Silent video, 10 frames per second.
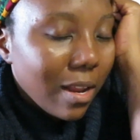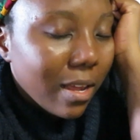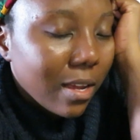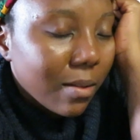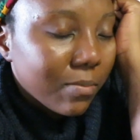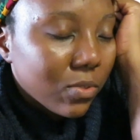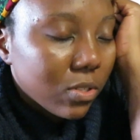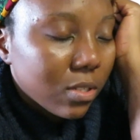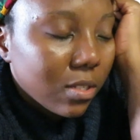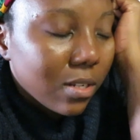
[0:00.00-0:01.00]
Like,
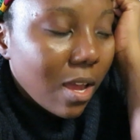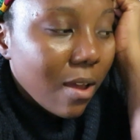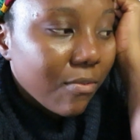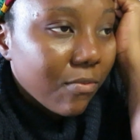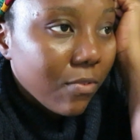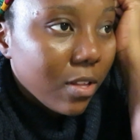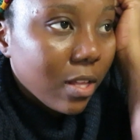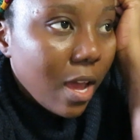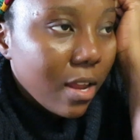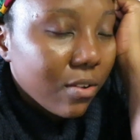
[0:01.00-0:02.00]
I feel
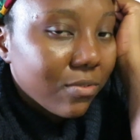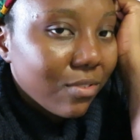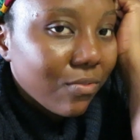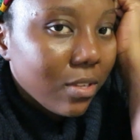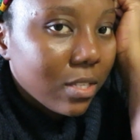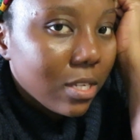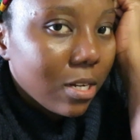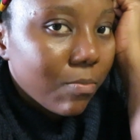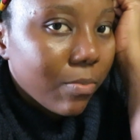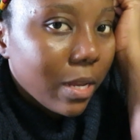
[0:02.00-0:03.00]
kind of
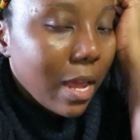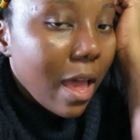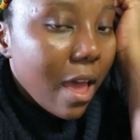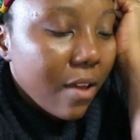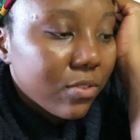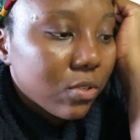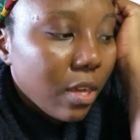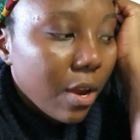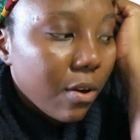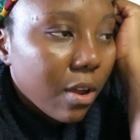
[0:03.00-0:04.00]
defeated, but I have to
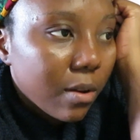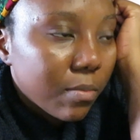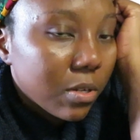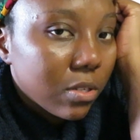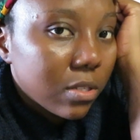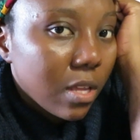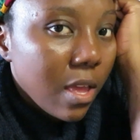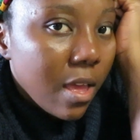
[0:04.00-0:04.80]
carry on because